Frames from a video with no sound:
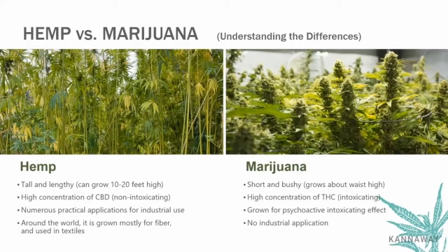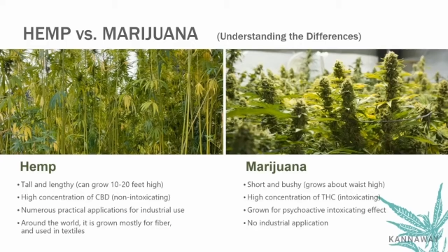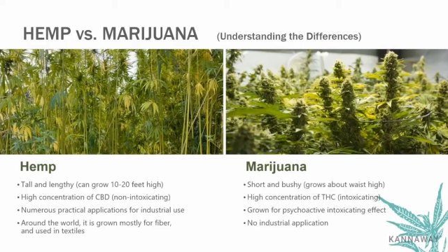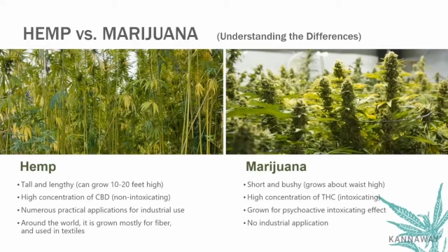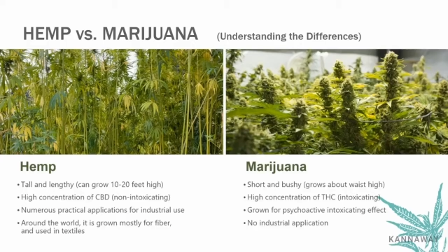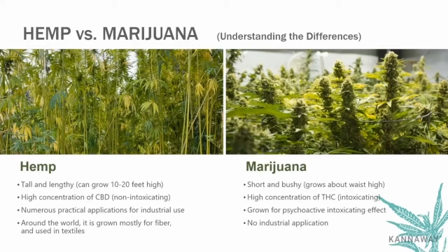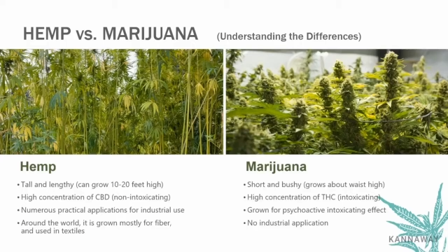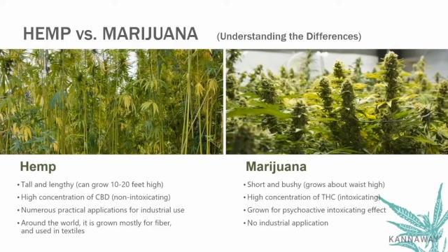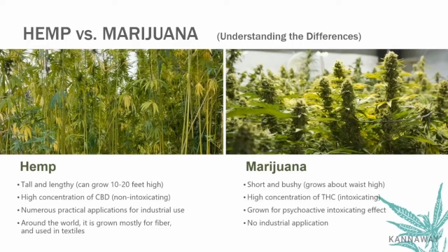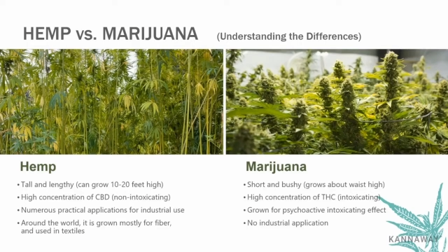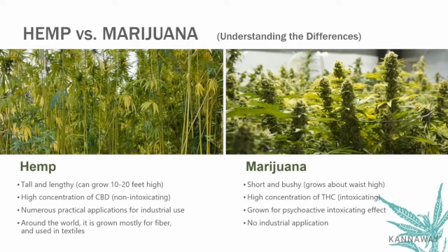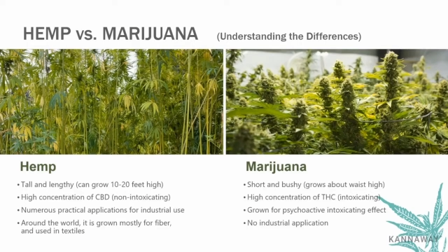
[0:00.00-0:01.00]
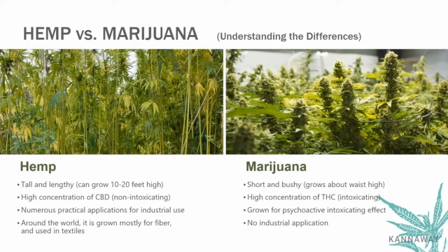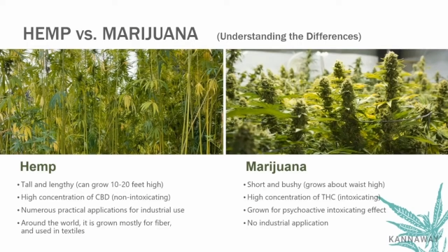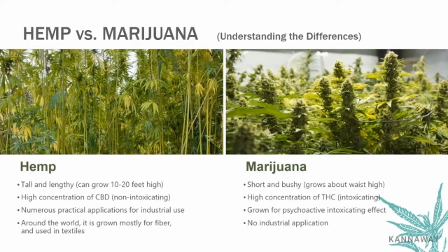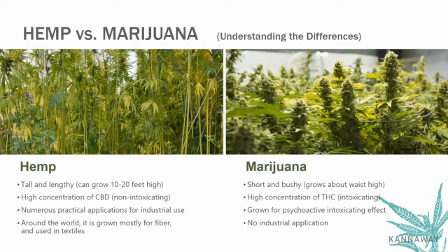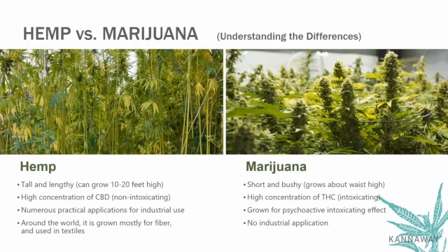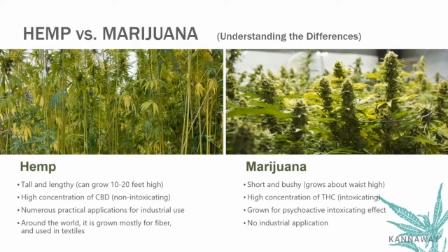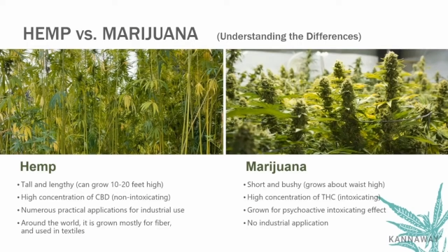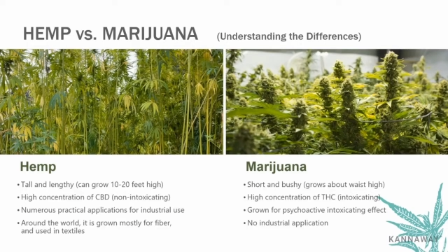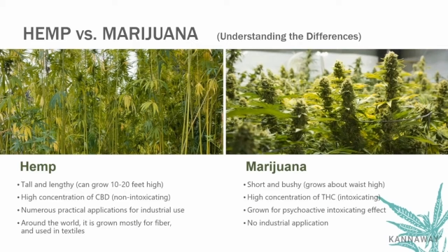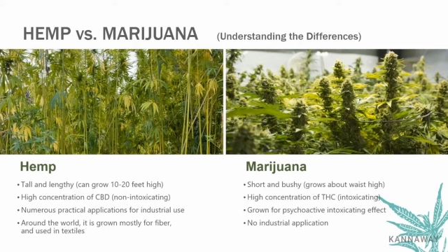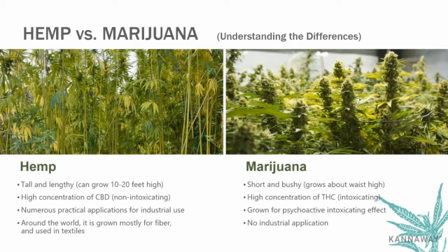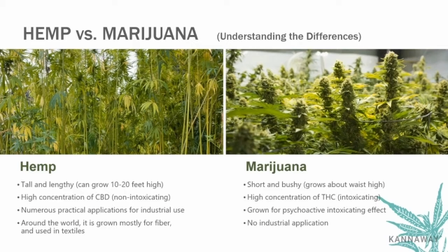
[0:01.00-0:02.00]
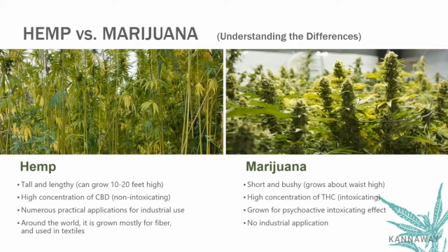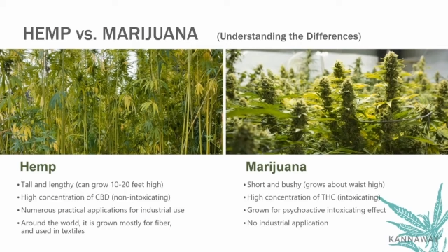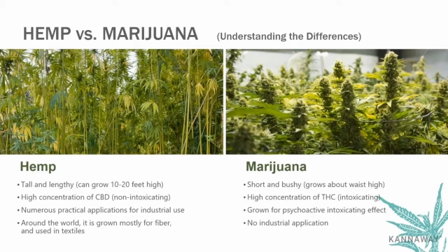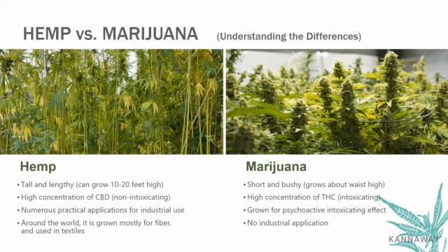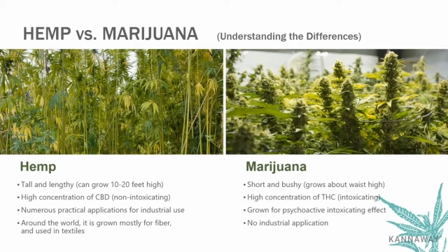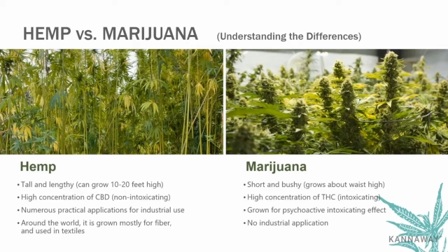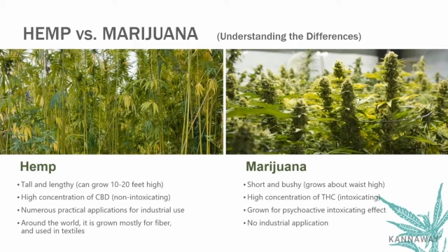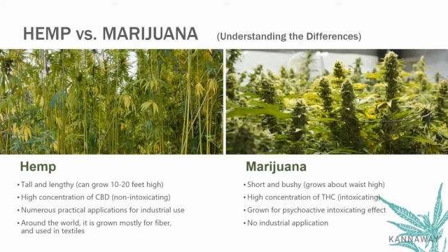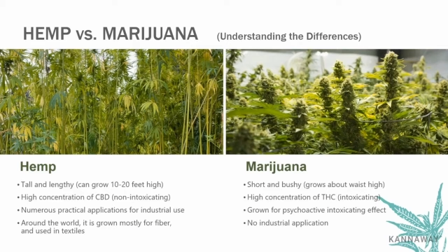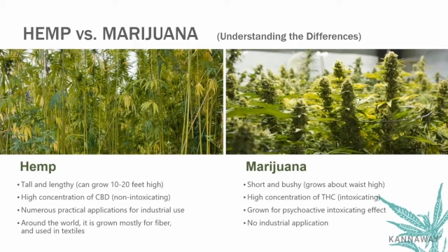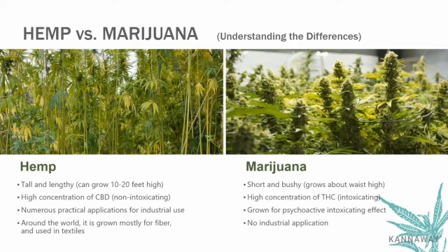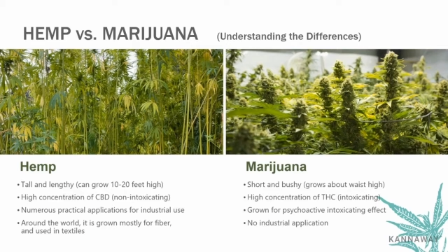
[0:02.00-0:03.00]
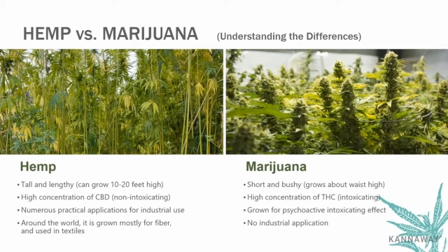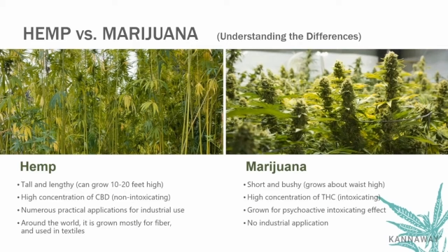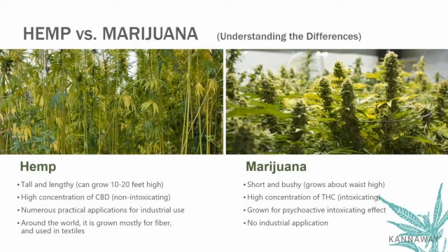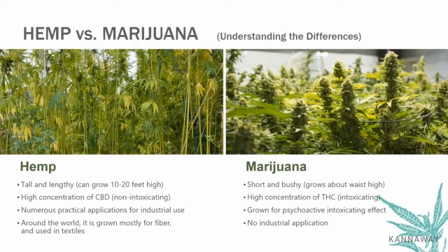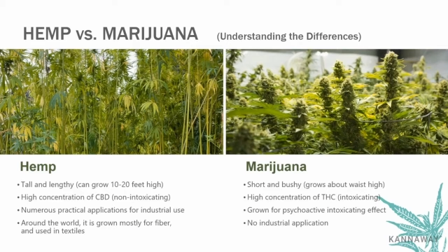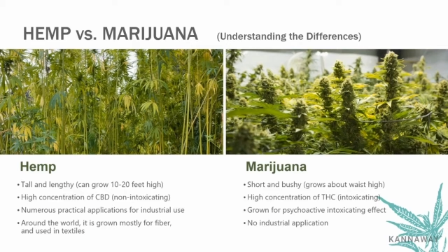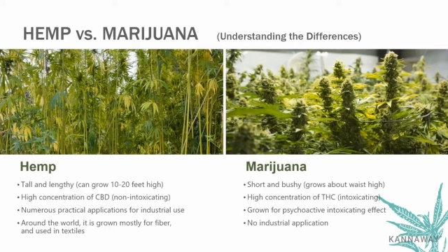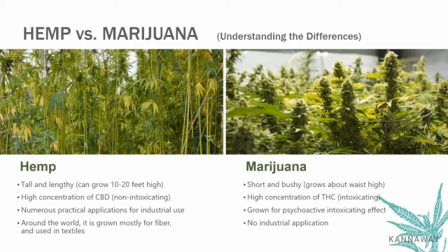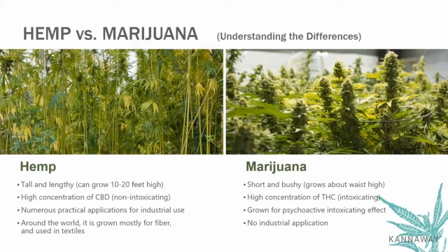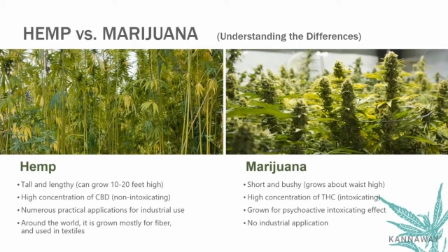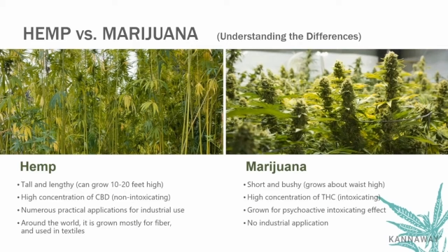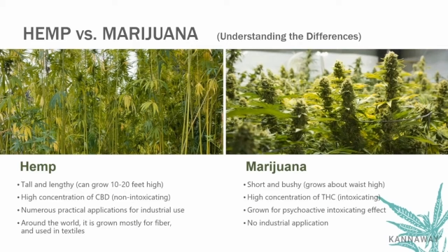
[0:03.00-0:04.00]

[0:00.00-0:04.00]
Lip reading: [unreadable: no face in view]